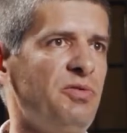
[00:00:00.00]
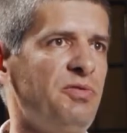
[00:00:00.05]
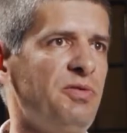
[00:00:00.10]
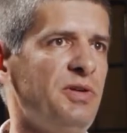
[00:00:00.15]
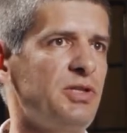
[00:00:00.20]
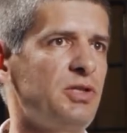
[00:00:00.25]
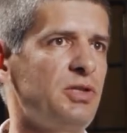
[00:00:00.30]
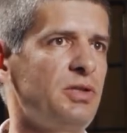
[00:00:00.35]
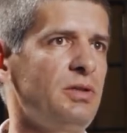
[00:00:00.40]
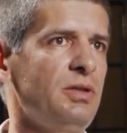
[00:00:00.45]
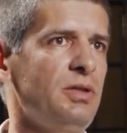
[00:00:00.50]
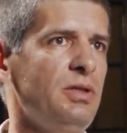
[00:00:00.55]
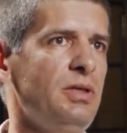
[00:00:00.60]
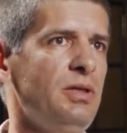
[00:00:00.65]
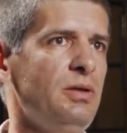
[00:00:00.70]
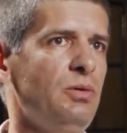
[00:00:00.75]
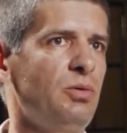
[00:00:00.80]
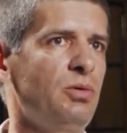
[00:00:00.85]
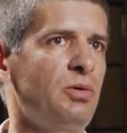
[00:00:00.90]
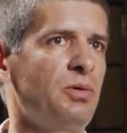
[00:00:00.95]

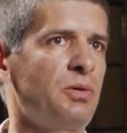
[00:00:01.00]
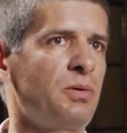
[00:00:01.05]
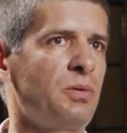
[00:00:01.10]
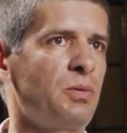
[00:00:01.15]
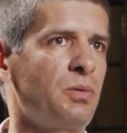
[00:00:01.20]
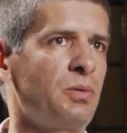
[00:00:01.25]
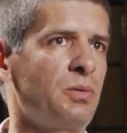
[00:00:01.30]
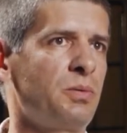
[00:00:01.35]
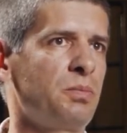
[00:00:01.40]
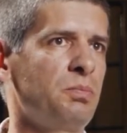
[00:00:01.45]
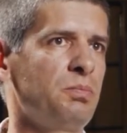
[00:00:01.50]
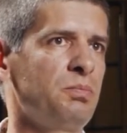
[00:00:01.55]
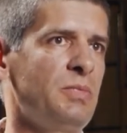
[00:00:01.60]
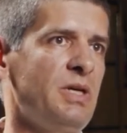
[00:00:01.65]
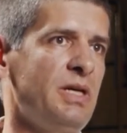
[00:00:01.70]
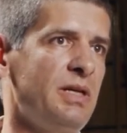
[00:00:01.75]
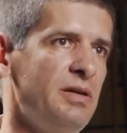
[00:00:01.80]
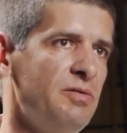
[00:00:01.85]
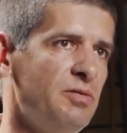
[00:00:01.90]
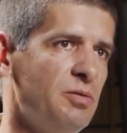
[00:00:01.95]
Professionally
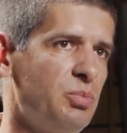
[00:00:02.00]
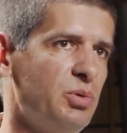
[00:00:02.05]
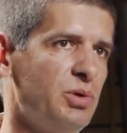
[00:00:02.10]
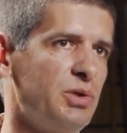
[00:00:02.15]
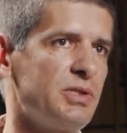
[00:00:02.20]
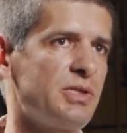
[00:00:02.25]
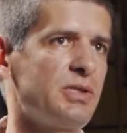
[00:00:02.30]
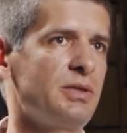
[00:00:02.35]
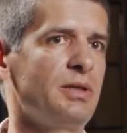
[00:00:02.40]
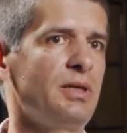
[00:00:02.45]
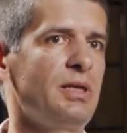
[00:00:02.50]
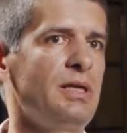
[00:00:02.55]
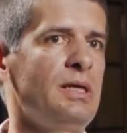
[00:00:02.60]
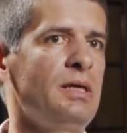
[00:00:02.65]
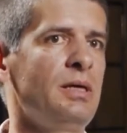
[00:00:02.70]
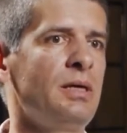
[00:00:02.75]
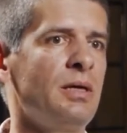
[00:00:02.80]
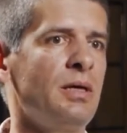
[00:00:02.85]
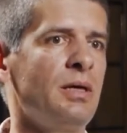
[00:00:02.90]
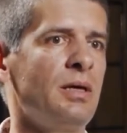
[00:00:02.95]
and even
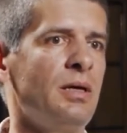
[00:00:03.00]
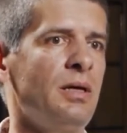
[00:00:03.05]
personally,